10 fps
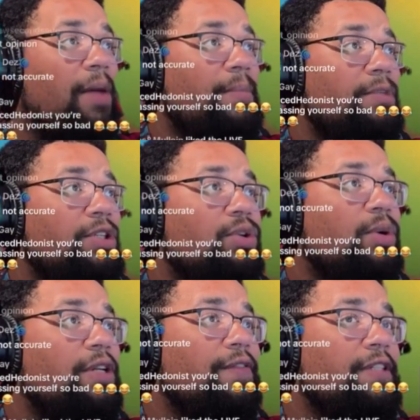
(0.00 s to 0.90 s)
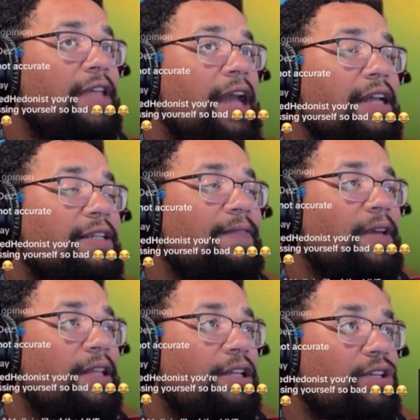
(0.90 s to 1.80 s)
sort of
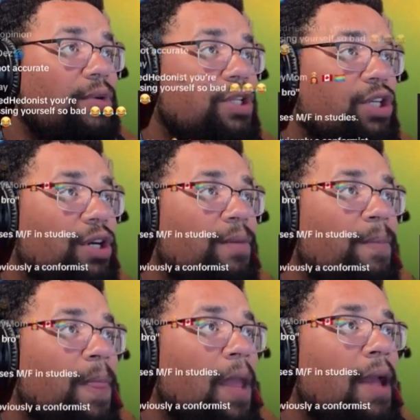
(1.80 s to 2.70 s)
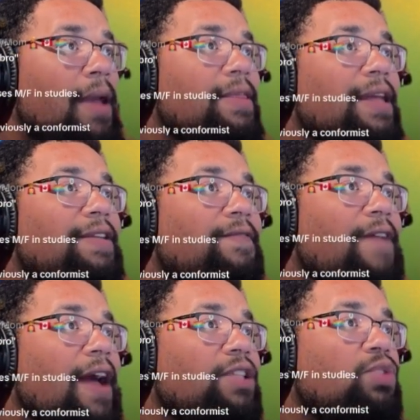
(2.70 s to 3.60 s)
scientific literature that
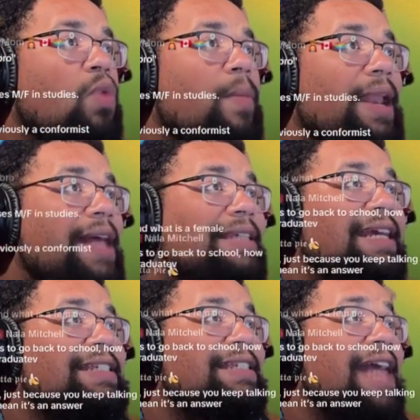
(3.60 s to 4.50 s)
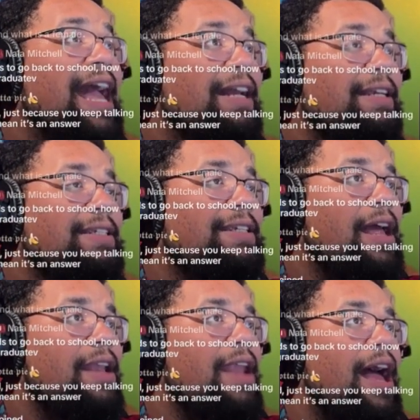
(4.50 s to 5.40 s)
defines woman as a sex,
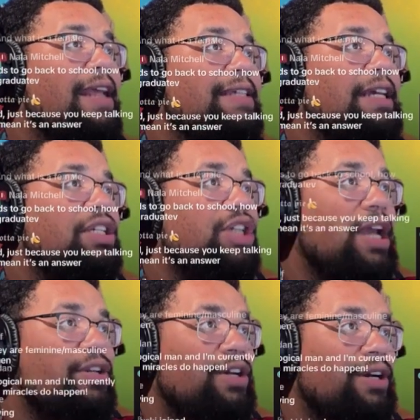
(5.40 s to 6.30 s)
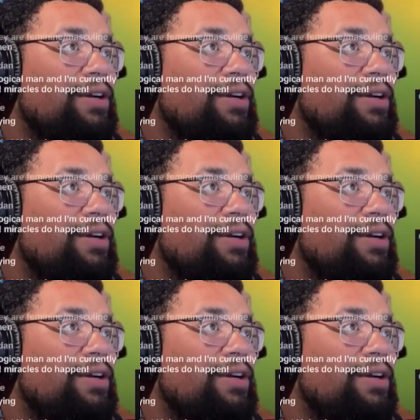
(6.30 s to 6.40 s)
not as a gender.